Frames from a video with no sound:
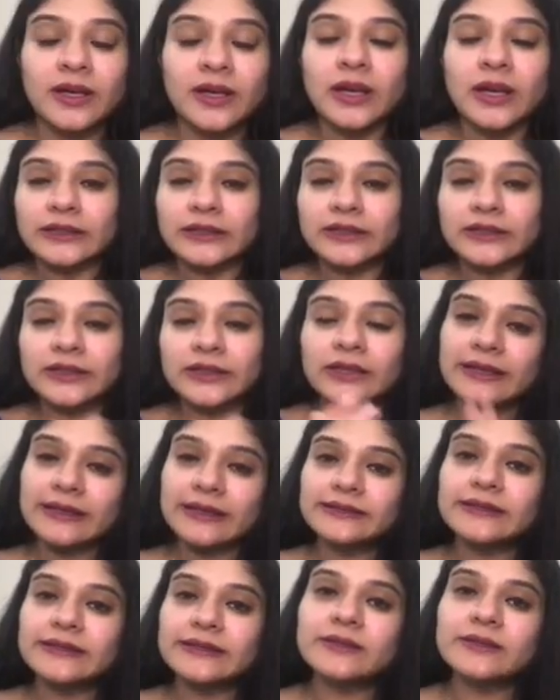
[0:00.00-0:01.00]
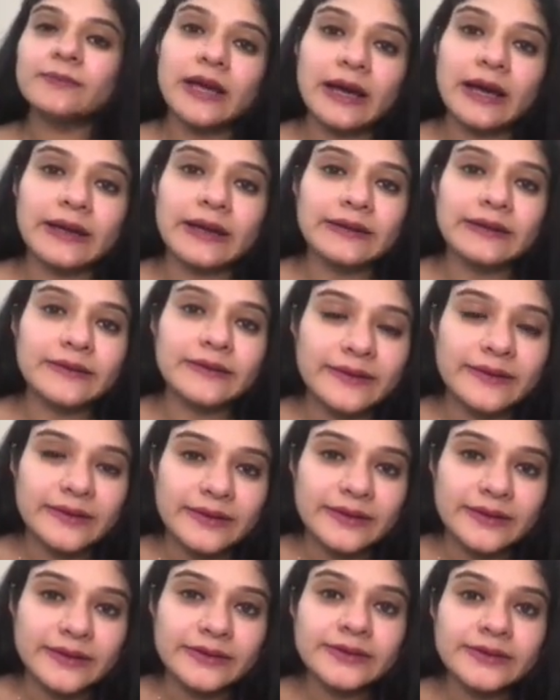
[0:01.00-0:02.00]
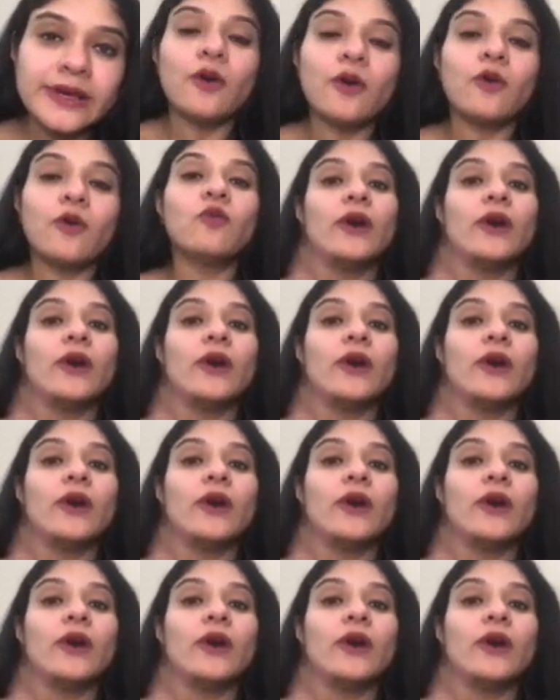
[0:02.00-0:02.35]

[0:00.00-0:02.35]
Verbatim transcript: The reason behind that is one